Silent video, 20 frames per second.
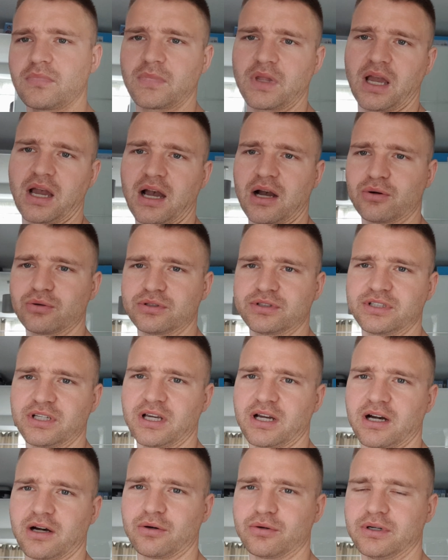I will see
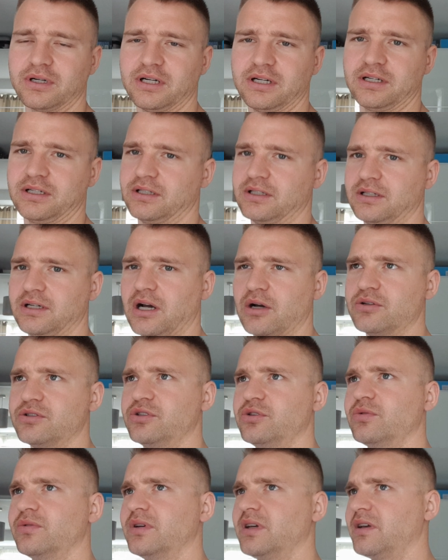how it's
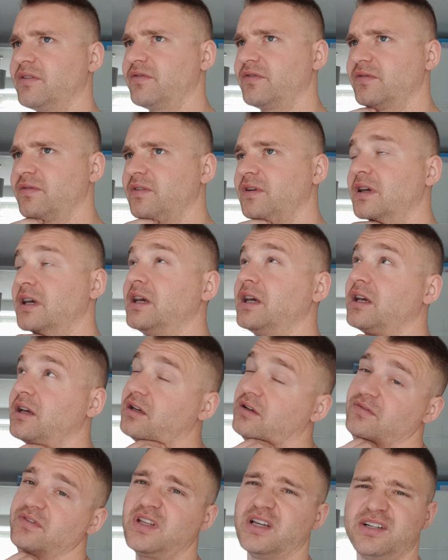doing. If
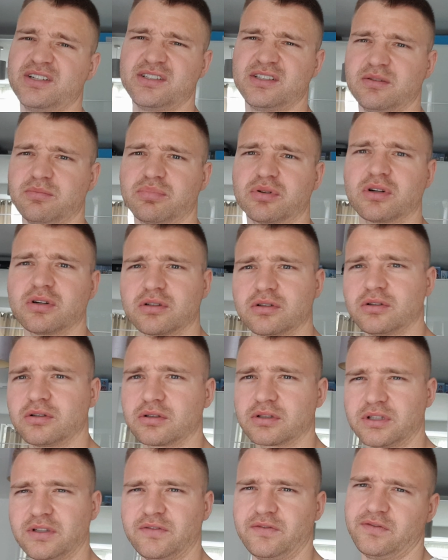there is the
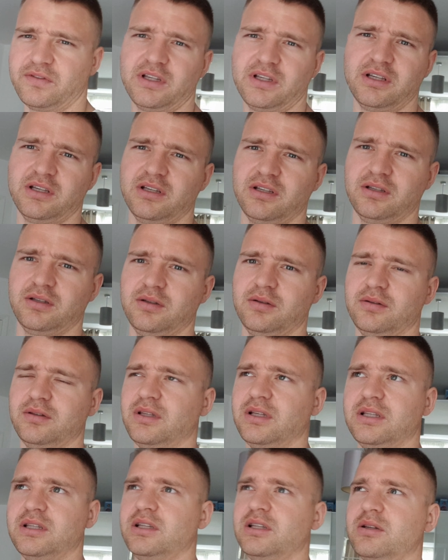product, if they
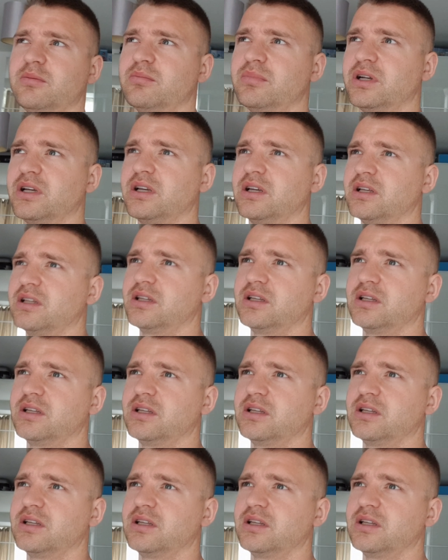didn't bring it,